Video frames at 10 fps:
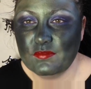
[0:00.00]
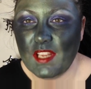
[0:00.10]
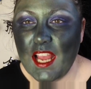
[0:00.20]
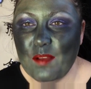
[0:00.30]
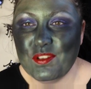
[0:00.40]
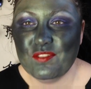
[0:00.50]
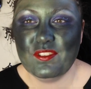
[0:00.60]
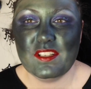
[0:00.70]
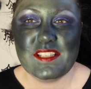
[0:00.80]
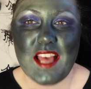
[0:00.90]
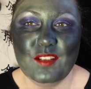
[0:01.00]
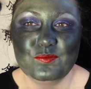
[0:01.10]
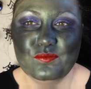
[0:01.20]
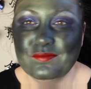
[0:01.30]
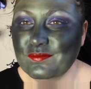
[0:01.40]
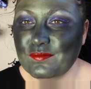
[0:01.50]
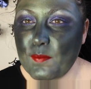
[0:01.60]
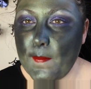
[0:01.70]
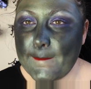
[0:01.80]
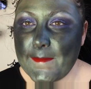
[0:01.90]
How beautiful is that?
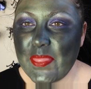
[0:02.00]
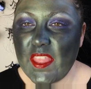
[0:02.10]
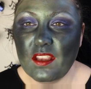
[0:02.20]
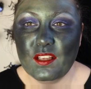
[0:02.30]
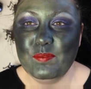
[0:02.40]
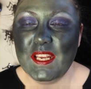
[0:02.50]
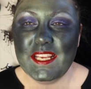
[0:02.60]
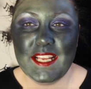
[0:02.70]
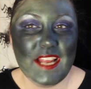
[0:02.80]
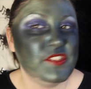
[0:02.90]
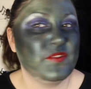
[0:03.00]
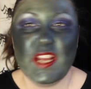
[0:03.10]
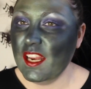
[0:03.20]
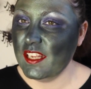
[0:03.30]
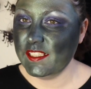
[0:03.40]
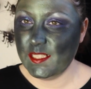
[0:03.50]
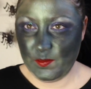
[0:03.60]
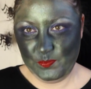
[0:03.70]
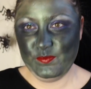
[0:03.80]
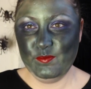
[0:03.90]
Complete clash of colours,
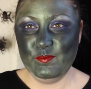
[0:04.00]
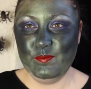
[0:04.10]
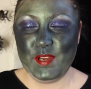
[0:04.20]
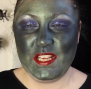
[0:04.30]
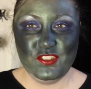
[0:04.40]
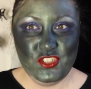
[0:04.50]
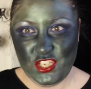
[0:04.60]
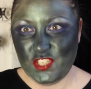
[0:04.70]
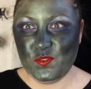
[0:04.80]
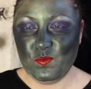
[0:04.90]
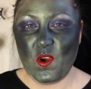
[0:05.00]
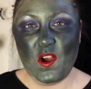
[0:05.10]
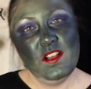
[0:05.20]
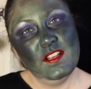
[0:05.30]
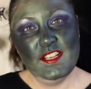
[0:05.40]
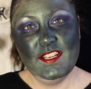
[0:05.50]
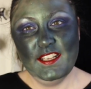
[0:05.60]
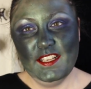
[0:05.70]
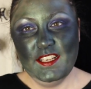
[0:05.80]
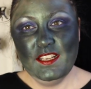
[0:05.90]
but just what
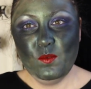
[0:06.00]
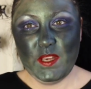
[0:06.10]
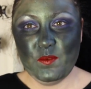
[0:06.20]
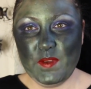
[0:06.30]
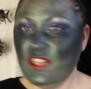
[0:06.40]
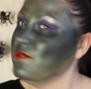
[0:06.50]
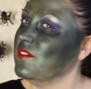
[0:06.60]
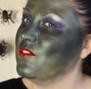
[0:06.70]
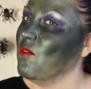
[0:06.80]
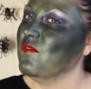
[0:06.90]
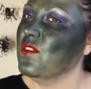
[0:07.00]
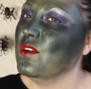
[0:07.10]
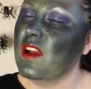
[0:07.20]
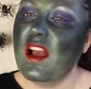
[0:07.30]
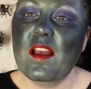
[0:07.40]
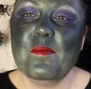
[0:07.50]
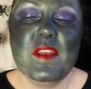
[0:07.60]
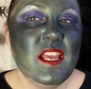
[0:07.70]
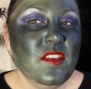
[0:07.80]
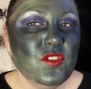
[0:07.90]
Wicked Witch would have gotten for, I
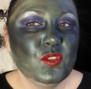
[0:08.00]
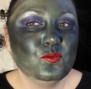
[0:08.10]
believe.